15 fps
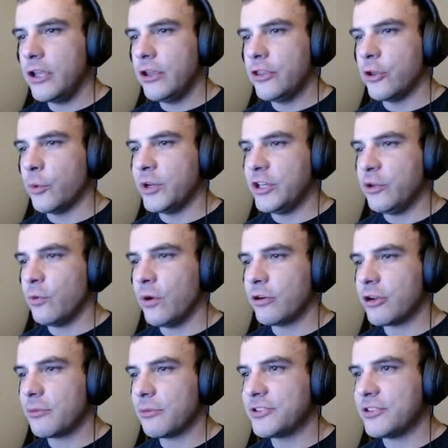Though when you
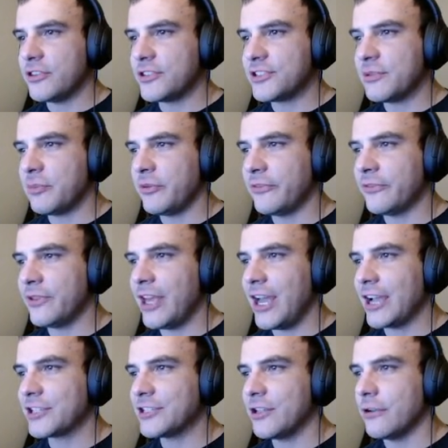woke up to the simple
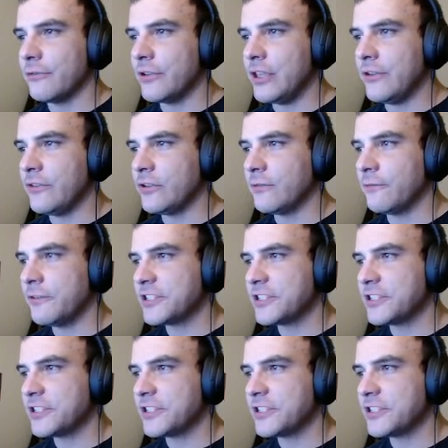act of being